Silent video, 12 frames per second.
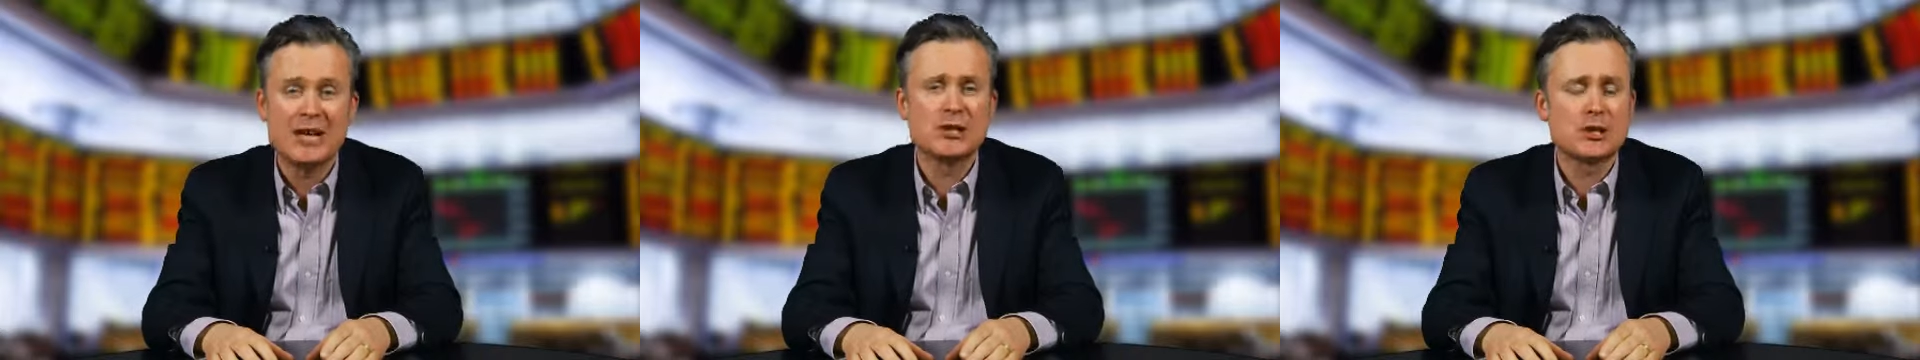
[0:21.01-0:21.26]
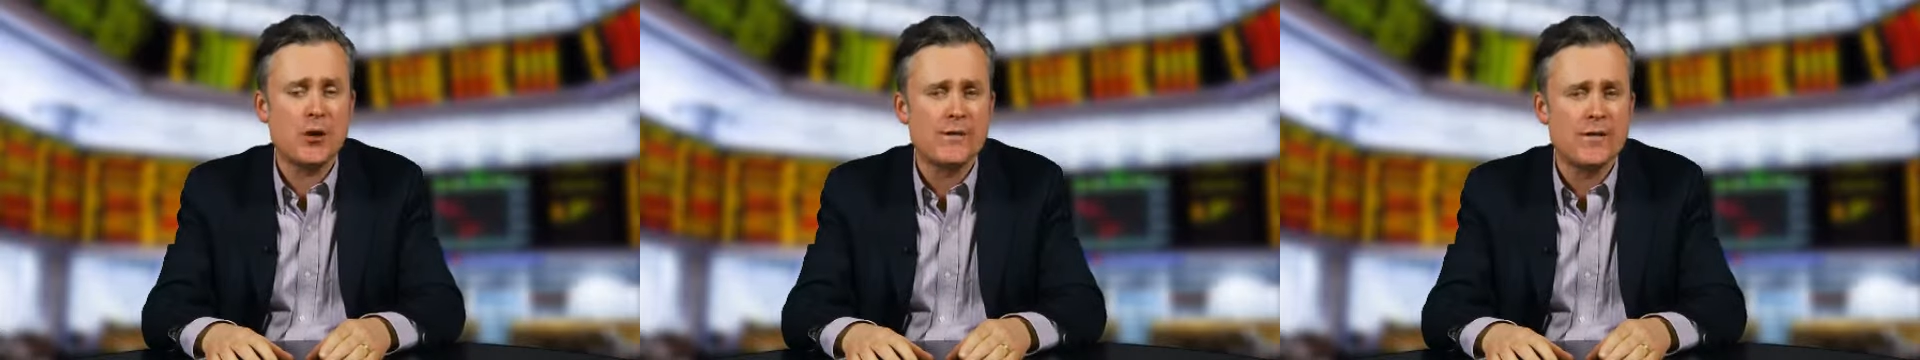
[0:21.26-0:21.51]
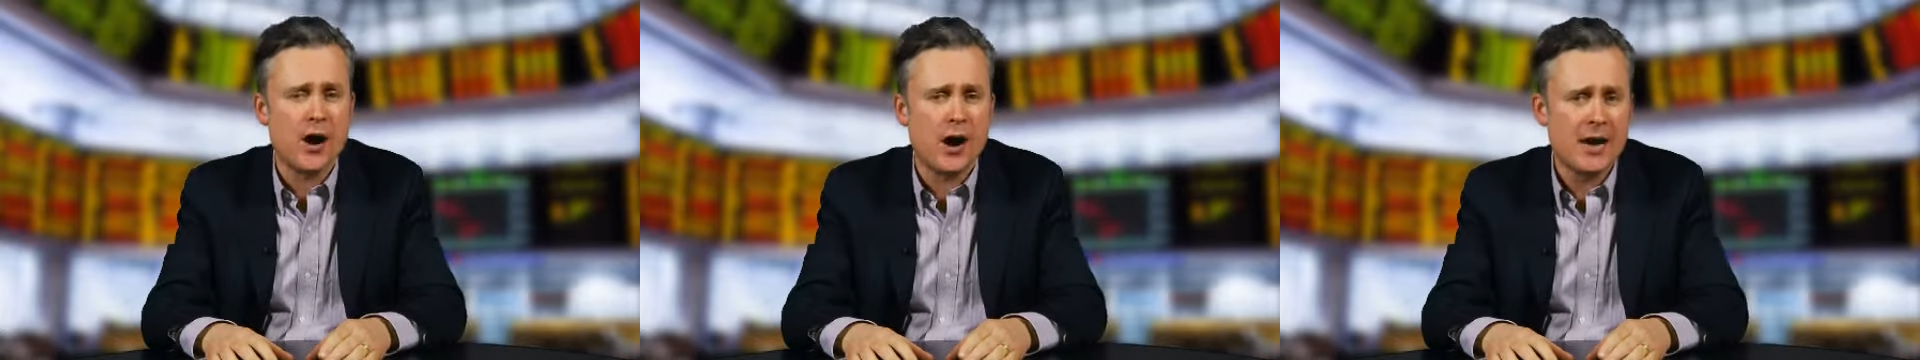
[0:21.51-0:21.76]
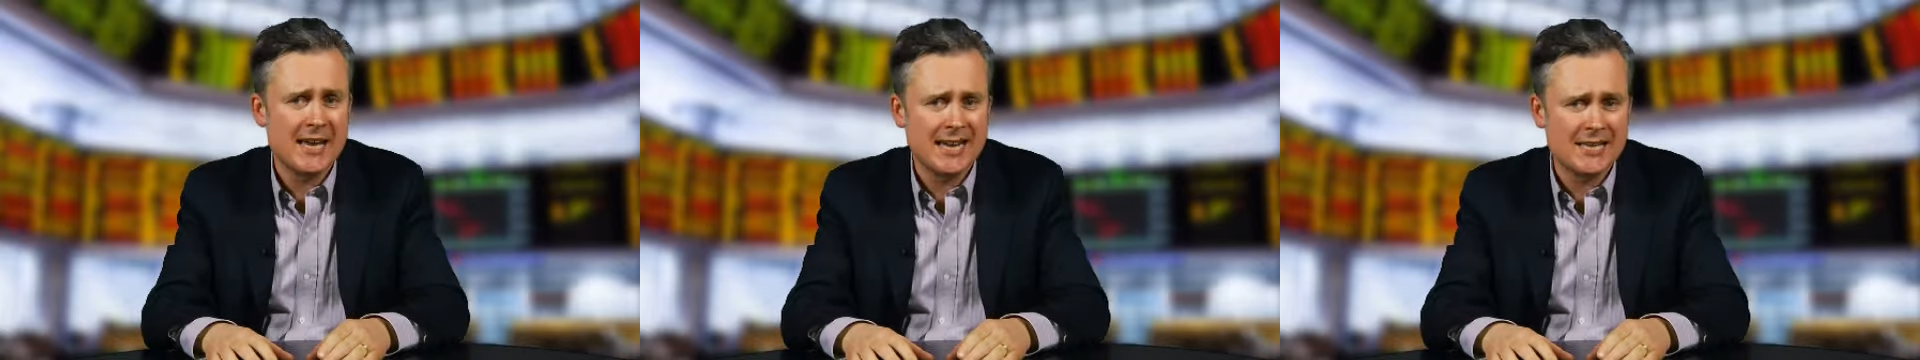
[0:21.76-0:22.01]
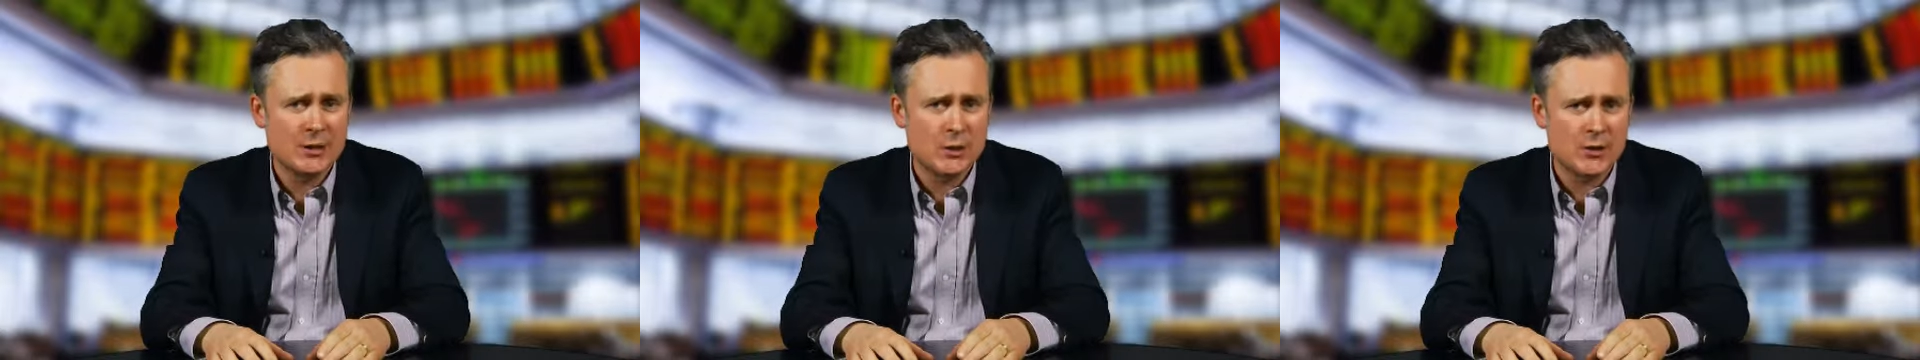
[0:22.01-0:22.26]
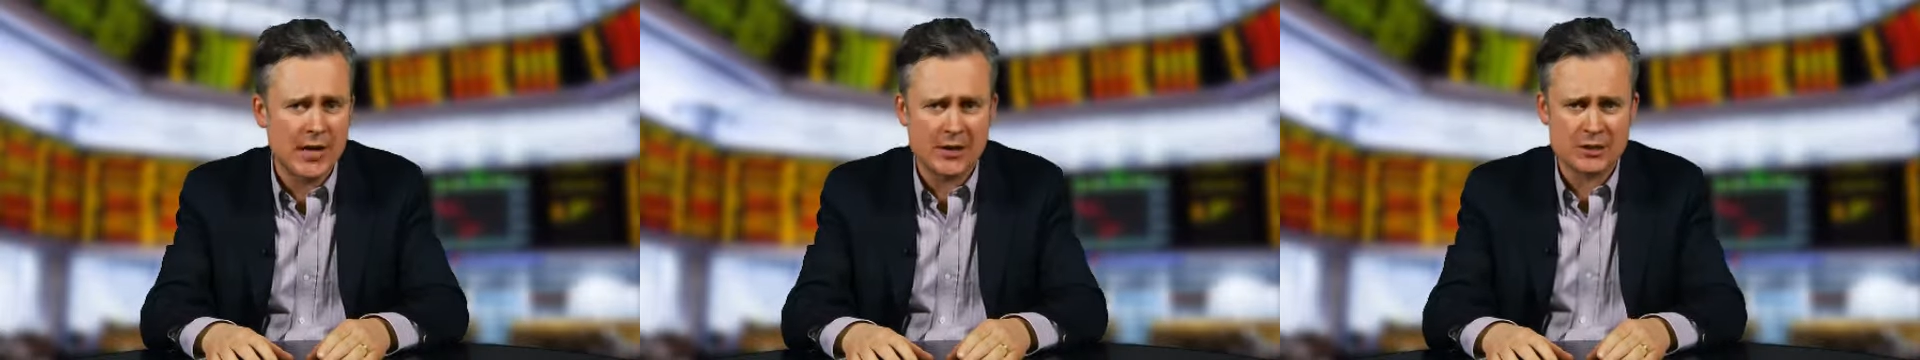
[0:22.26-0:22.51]
so far in
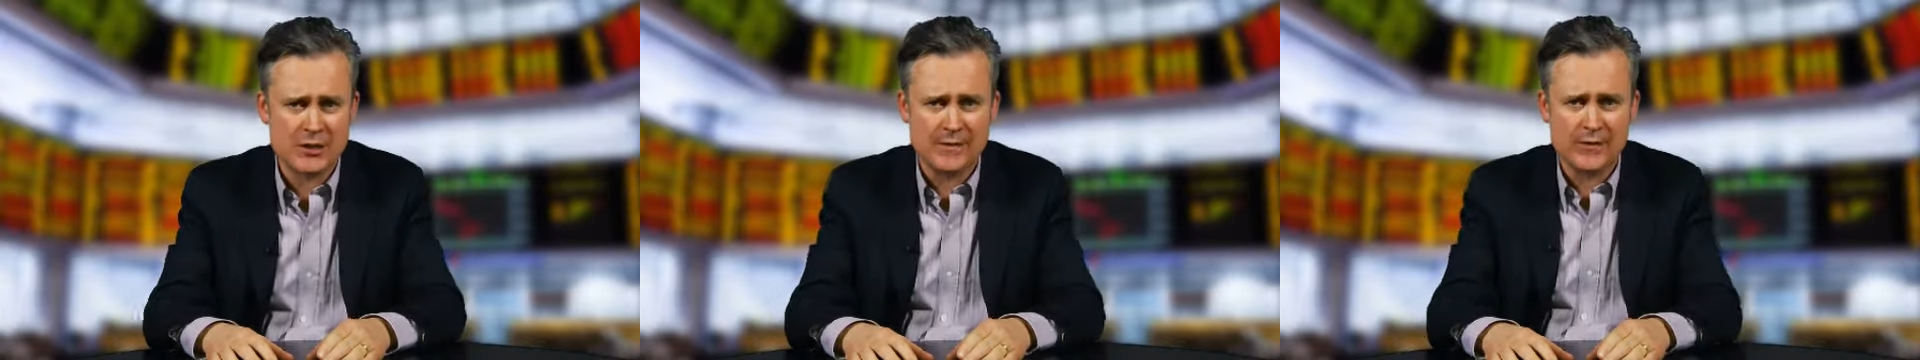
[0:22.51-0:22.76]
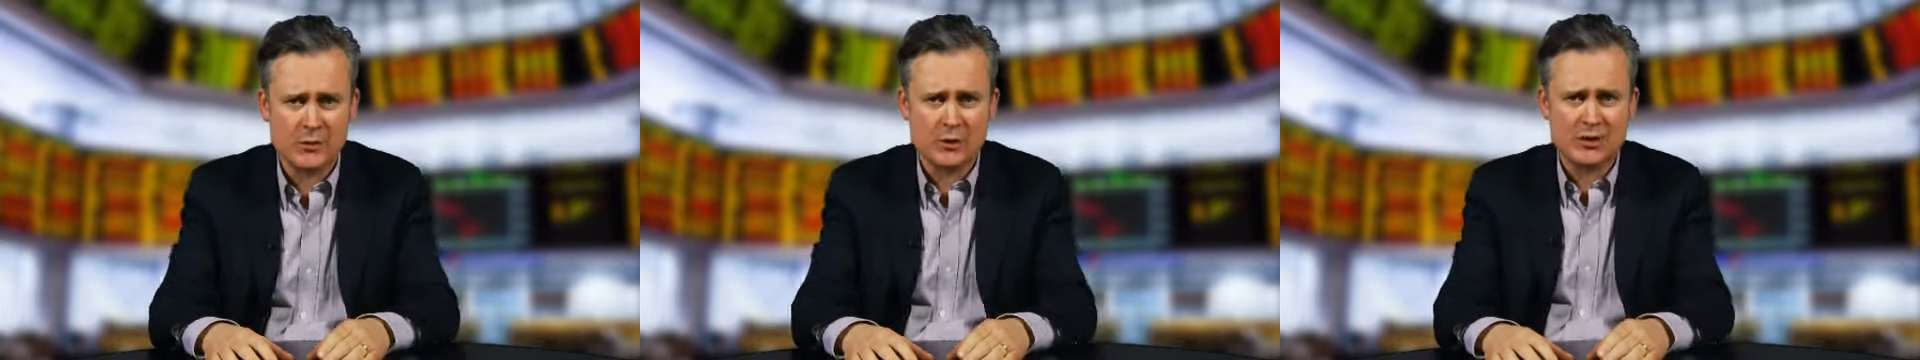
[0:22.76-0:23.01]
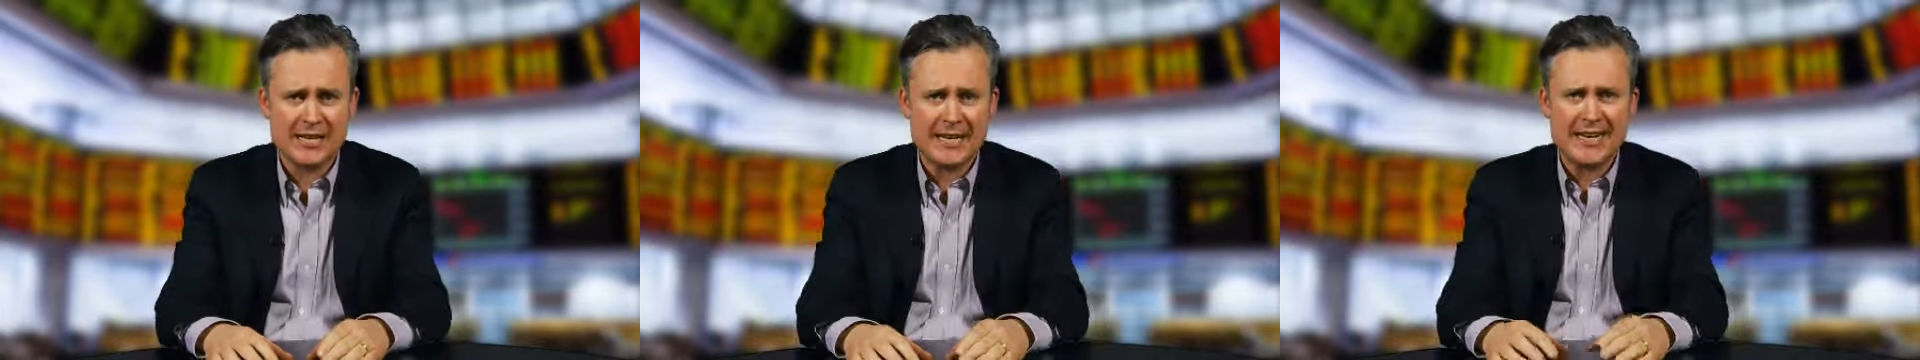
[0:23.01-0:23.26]
2014.